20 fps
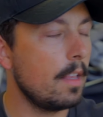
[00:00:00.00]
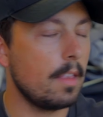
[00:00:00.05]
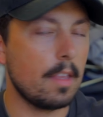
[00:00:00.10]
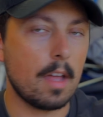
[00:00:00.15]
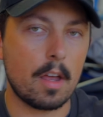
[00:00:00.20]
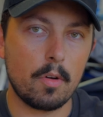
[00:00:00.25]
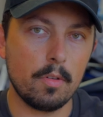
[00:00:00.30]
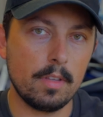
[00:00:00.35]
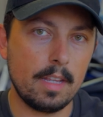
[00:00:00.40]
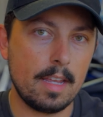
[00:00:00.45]

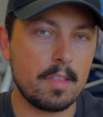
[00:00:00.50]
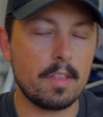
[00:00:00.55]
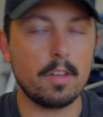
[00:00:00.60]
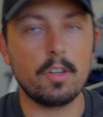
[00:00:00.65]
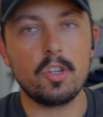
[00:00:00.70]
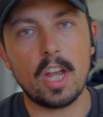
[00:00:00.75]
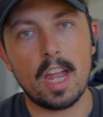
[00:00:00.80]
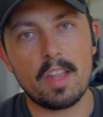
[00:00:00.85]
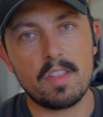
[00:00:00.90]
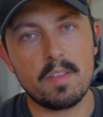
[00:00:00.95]
not only is it a
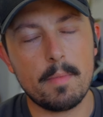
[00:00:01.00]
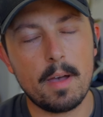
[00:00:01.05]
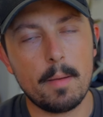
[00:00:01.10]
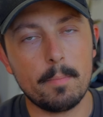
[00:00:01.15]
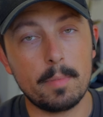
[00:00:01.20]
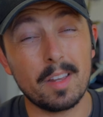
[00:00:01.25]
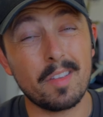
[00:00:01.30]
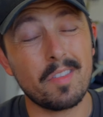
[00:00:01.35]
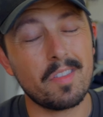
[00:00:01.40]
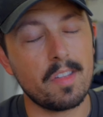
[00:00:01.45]
chassis mount,
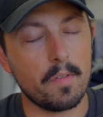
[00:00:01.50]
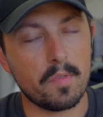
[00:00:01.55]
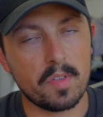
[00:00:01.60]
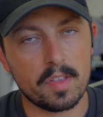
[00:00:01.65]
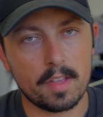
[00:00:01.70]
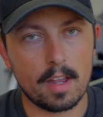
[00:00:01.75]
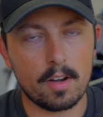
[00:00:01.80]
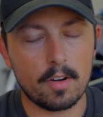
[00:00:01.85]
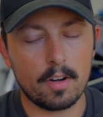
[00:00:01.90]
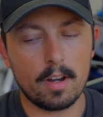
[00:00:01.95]
but it's
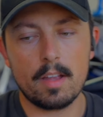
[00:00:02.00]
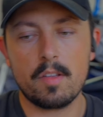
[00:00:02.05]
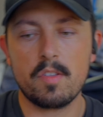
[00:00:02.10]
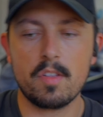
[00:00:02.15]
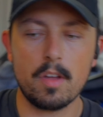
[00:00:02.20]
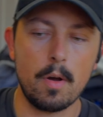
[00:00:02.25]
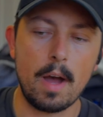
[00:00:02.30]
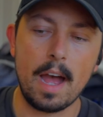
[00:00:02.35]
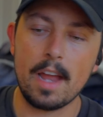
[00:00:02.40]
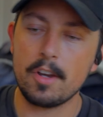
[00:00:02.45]
self-centering,
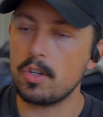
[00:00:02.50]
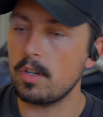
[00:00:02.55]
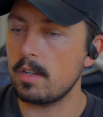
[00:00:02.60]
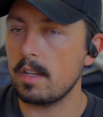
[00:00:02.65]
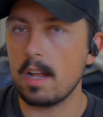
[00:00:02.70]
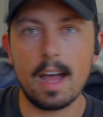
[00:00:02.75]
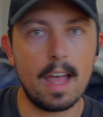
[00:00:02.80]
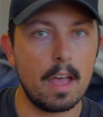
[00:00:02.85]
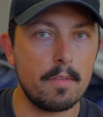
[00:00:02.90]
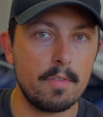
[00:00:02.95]
so I should
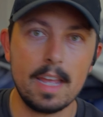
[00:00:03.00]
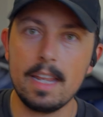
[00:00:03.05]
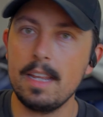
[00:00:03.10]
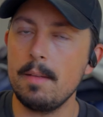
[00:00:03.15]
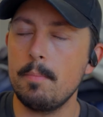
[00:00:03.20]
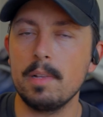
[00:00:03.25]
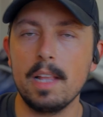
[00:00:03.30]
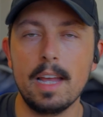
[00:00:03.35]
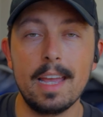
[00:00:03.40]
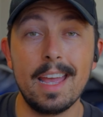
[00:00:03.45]
not have any
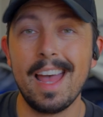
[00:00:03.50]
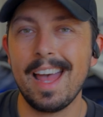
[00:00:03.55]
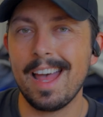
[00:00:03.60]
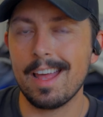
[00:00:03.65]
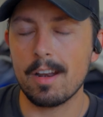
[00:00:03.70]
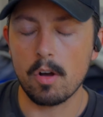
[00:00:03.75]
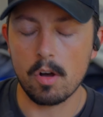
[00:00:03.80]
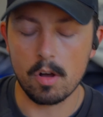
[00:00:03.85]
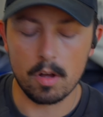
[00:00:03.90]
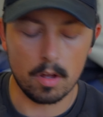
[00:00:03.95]
play
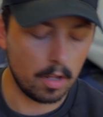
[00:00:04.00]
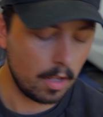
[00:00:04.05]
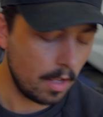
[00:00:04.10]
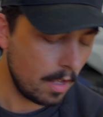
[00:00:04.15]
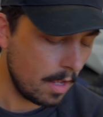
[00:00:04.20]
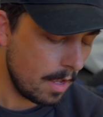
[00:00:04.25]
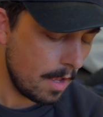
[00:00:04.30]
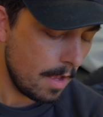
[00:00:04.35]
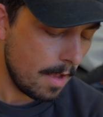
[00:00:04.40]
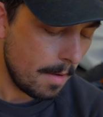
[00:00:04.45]
at all.
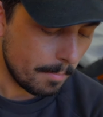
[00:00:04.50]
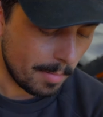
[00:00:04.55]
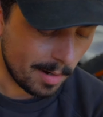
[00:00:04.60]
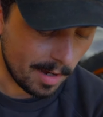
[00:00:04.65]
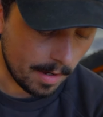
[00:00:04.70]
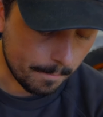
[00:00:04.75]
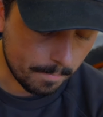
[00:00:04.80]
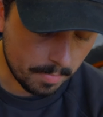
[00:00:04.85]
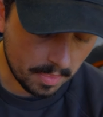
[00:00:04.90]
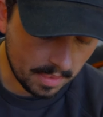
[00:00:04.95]

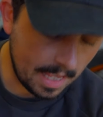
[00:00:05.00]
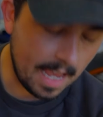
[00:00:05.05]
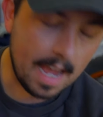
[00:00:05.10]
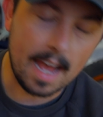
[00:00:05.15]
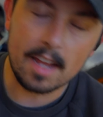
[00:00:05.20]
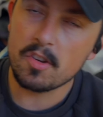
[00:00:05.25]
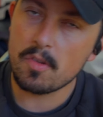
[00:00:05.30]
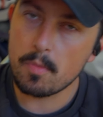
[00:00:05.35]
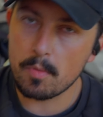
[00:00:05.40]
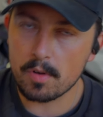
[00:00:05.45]
But yeah,
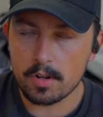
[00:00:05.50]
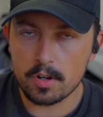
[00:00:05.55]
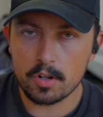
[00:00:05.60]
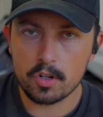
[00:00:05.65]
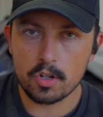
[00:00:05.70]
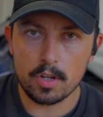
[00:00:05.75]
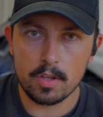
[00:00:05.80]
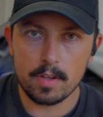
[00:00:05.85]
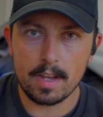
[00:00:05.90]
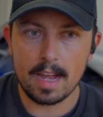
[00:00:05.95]
I just wanted to
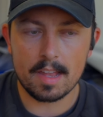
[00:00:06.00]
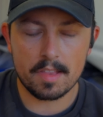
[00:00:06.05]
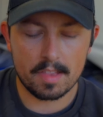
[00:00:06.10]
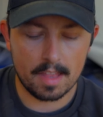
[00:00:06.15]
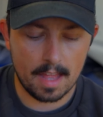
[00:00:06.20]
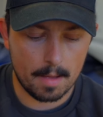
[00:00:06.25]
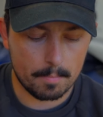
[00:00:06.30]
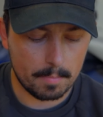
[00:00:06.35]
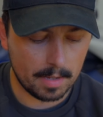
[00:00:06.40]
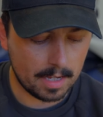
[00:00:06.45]
show you guys
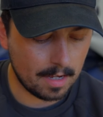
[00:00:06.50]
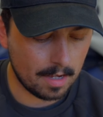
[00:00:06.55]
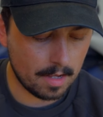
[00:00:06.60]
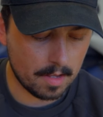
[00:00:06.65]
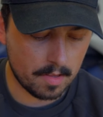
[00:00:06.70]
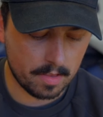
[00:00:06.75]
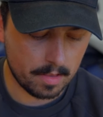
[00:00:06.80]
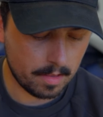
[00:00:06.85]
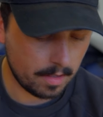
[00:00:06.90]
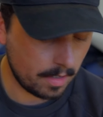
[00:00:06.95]
that
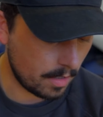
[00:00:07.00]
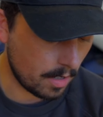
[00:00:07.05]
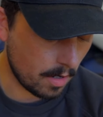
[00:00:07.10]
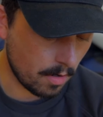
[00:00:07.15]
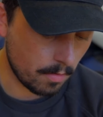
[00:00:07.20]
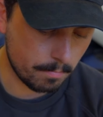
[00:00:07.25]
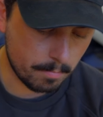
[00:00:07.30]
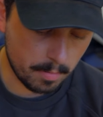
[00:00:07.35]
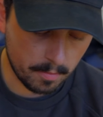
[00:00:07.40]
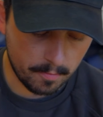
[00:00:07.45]
because, you
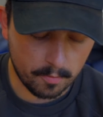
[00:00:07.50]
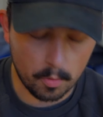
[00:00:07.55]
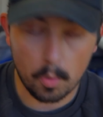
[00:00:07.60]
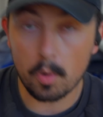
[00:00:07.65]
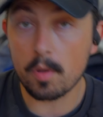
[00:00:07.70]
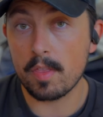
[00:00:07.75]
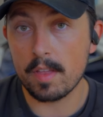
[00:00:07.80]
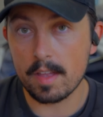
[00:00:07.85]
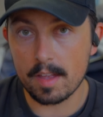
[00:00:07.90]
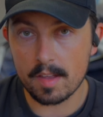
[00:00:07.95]
know,
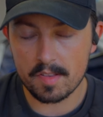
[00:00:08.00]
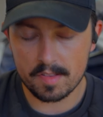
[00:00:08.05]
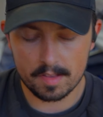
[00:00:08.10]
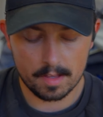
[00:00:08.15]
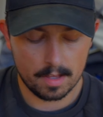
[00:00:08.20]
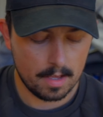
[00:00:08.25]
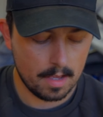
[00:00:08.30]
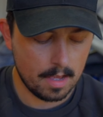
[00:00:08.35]
before this,